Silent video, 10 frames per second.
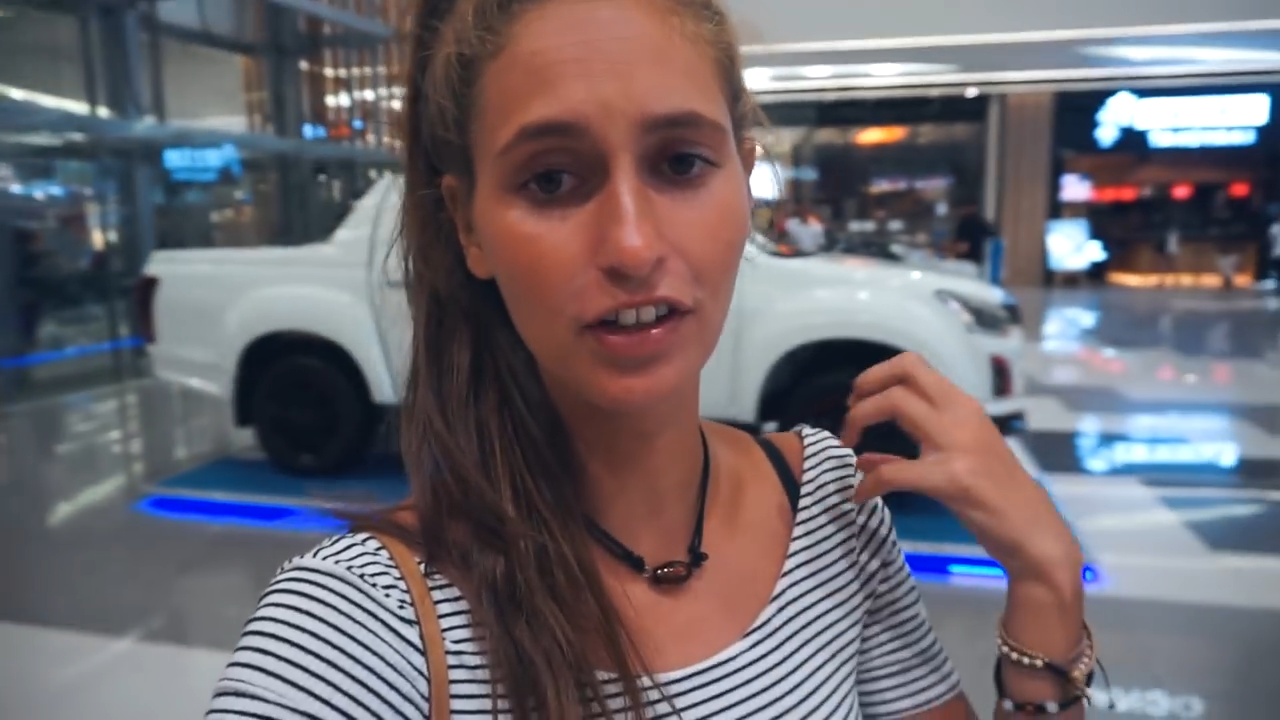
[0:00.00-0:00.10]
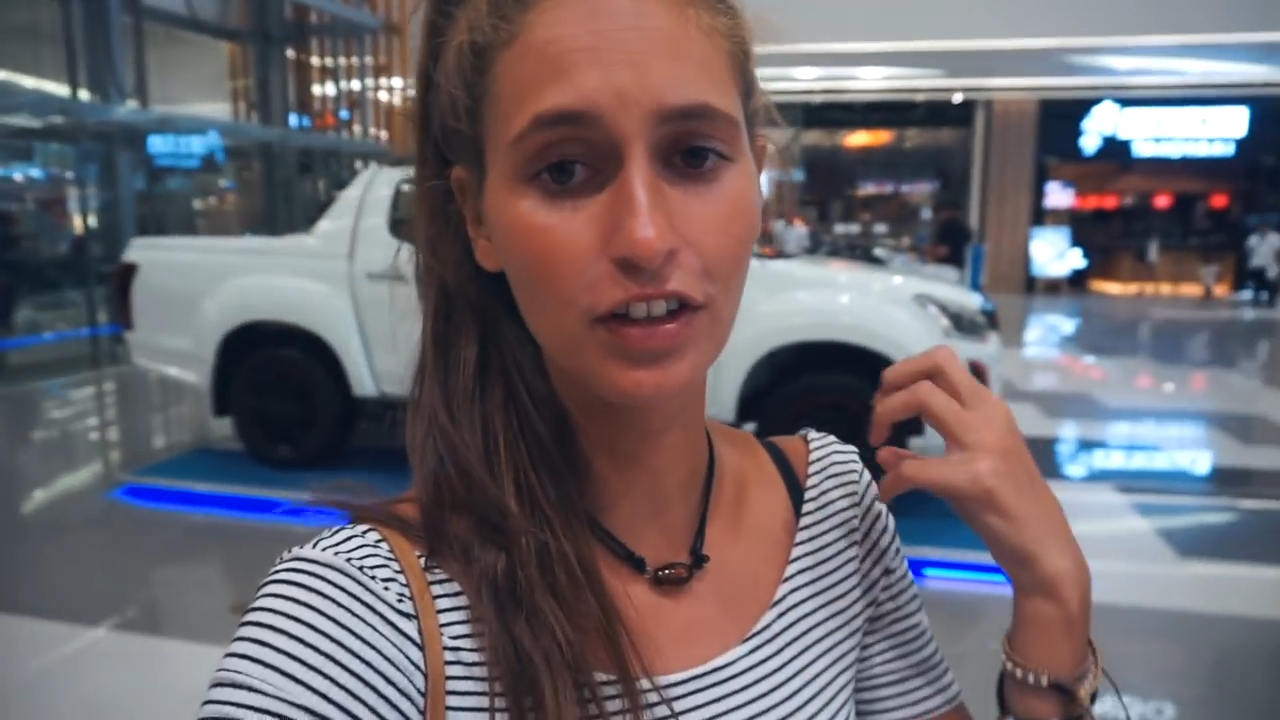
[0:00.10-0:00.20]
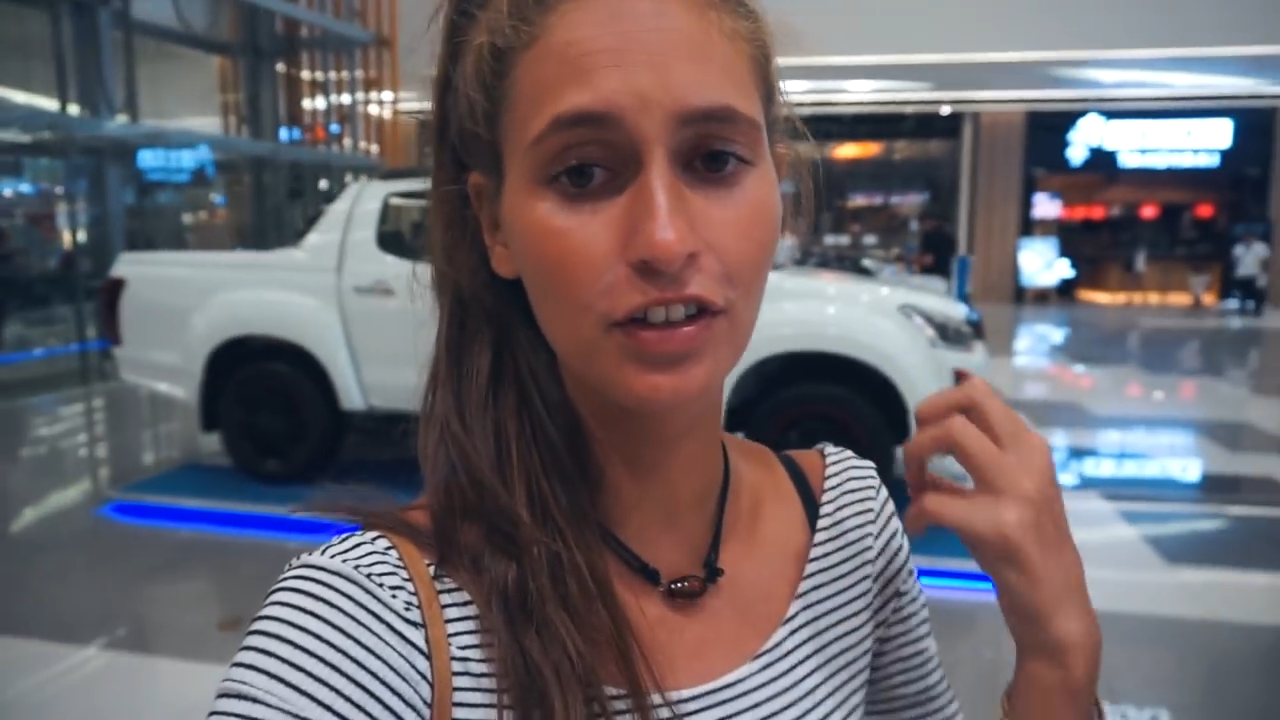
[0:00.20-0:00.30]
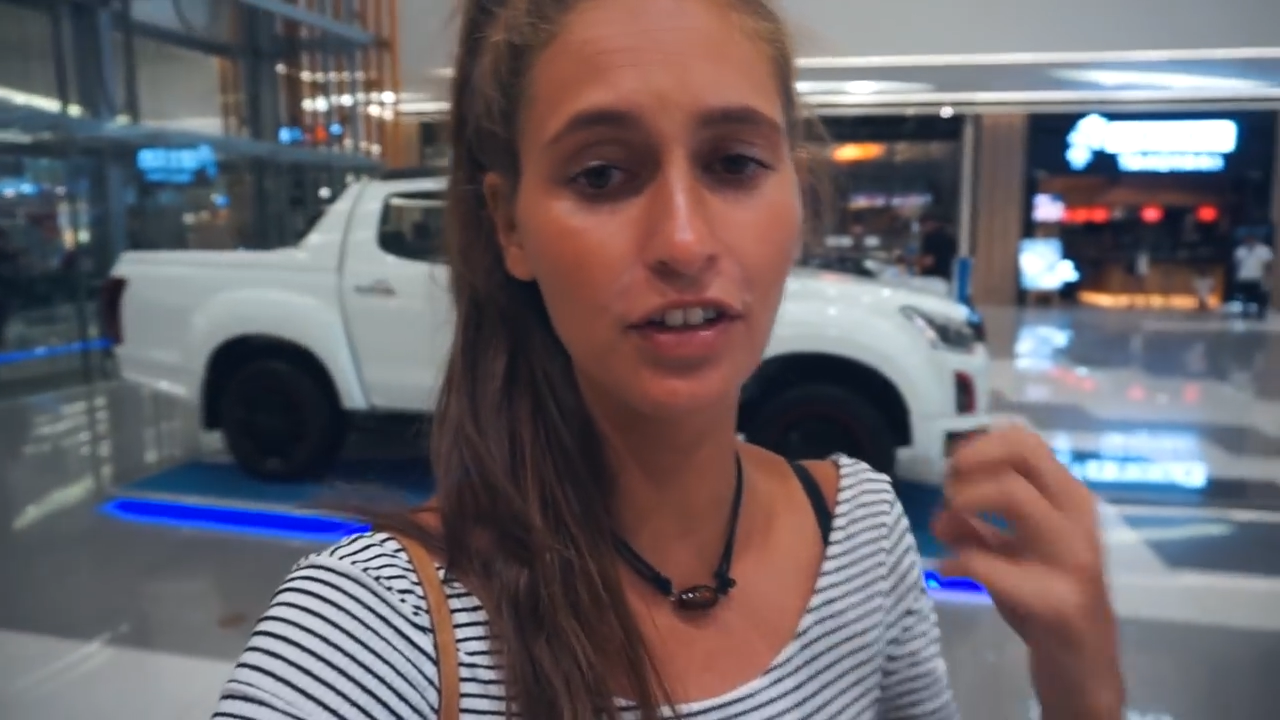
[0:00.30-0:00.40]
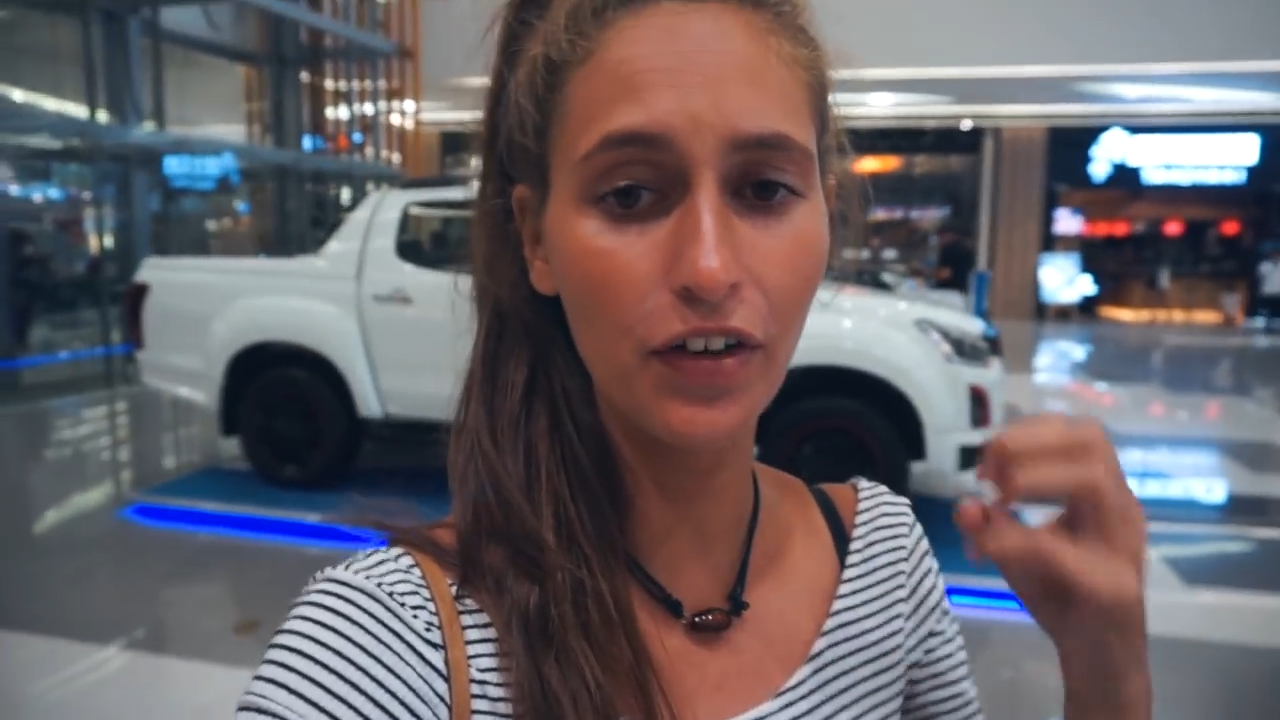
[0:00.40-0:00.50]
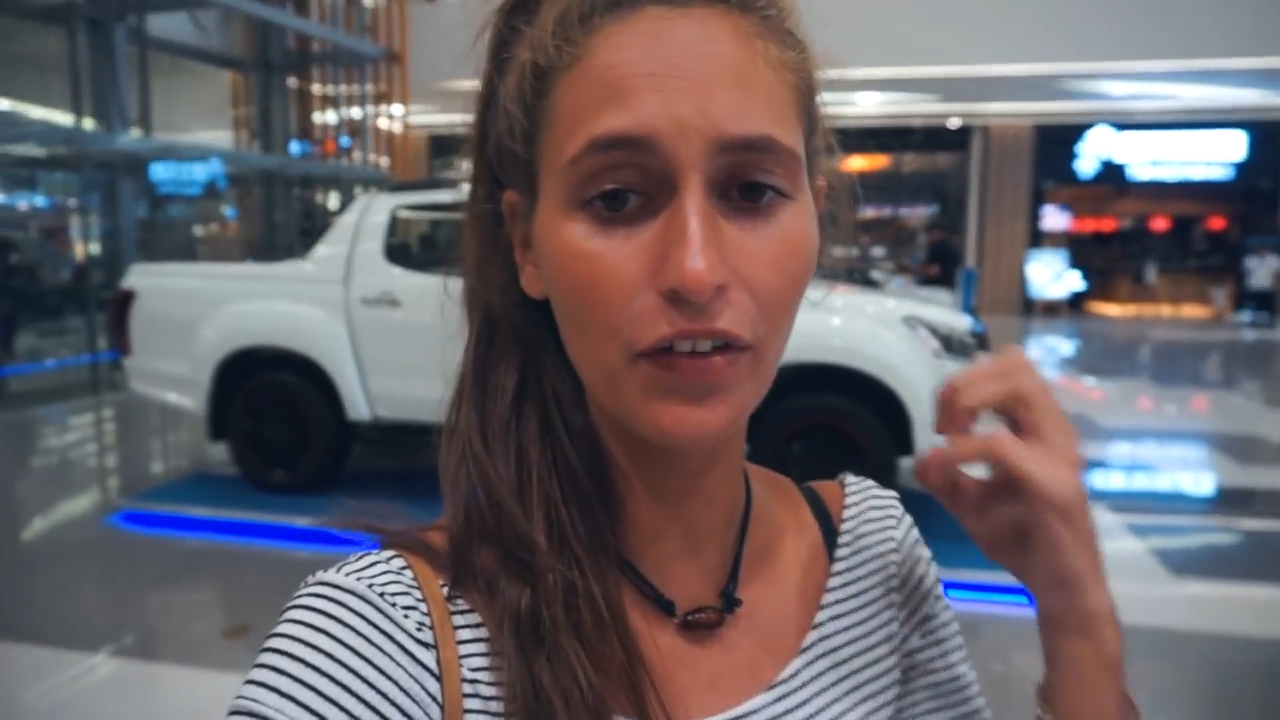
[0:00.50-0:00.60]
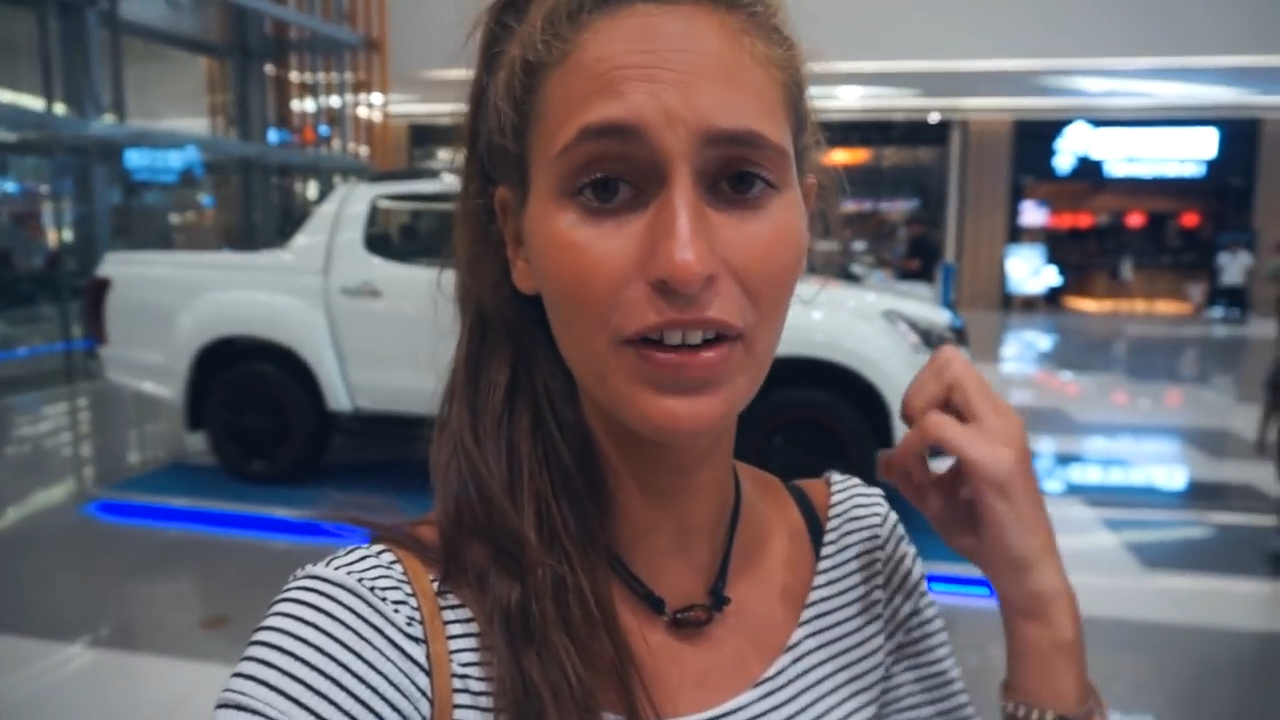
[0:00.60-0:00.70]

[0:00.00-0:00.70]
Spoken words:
so